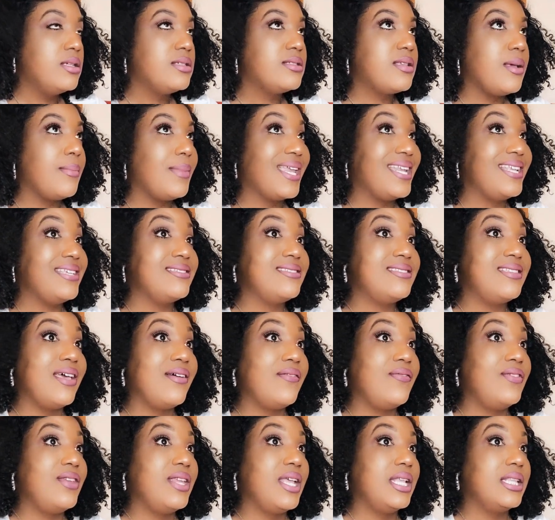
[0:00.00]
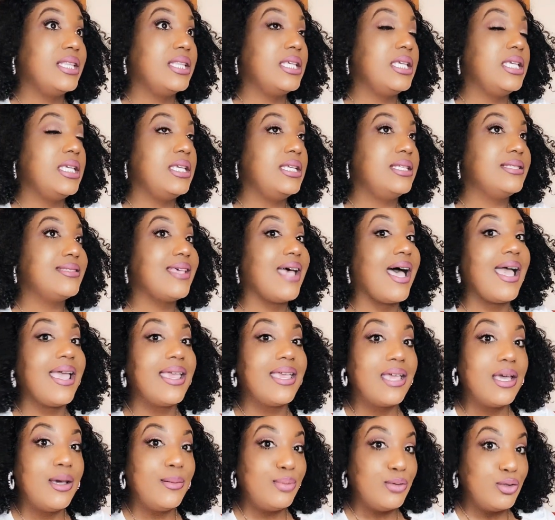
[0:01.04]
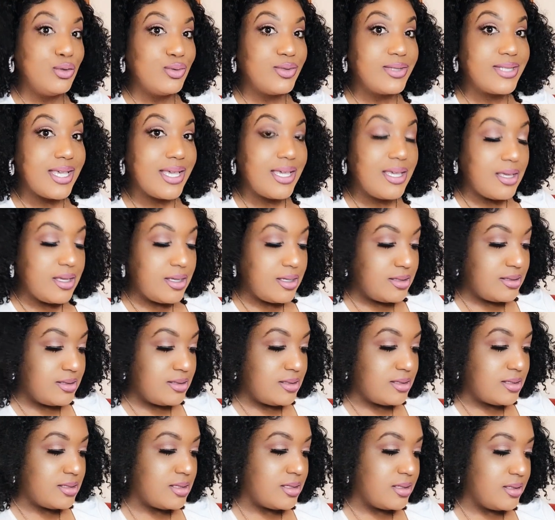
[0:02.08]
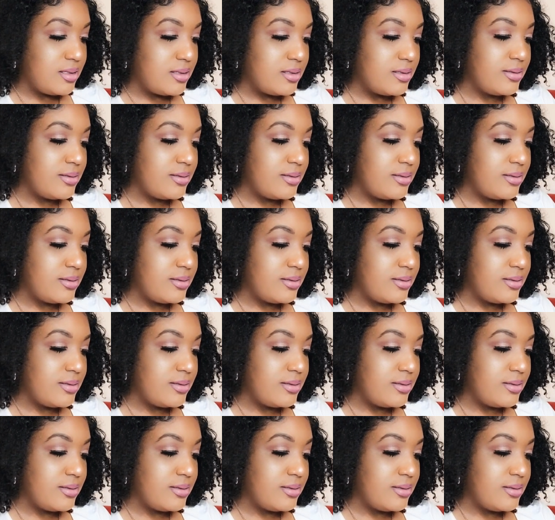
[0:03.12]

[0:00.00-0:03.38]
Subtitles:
Somebody is definitely tying up loose ends.